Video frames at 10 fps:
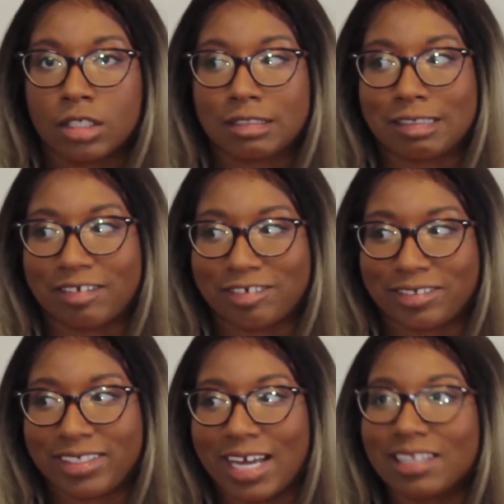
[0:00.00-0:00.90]

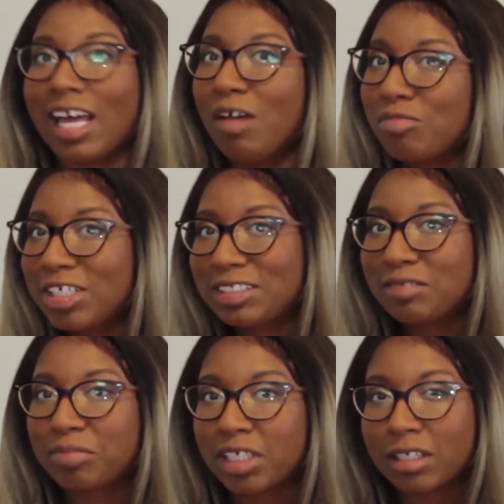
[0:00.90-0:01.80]
So yeah, that breeds
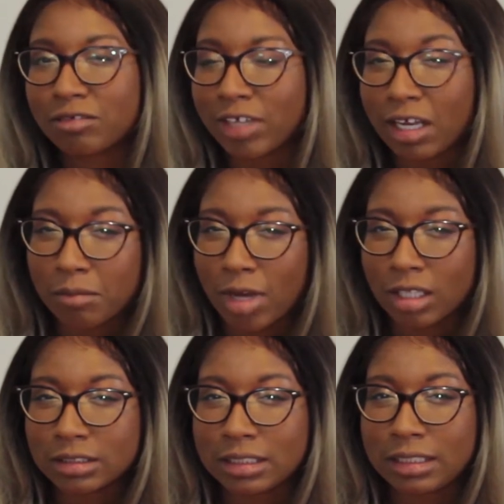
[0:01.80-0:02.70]
a bit of
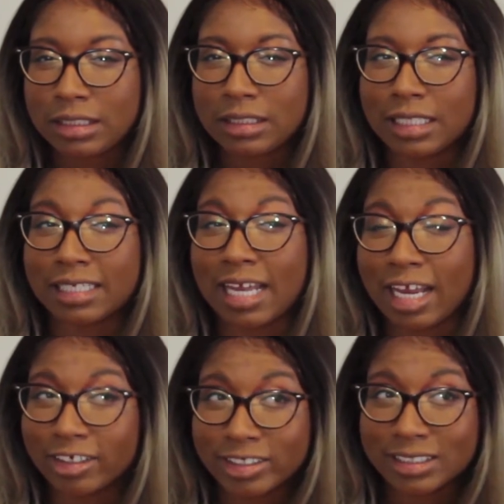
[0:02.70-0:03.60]
animosity
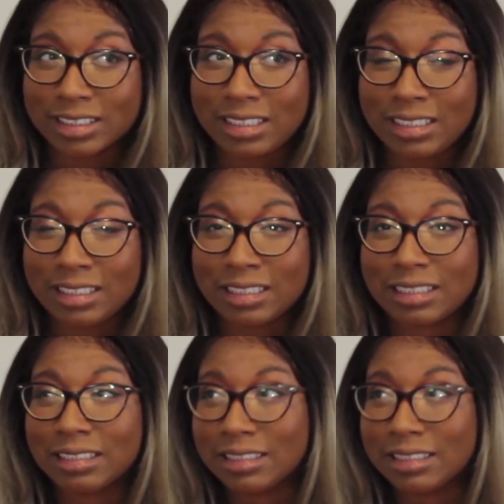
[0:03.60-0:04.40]
inherently.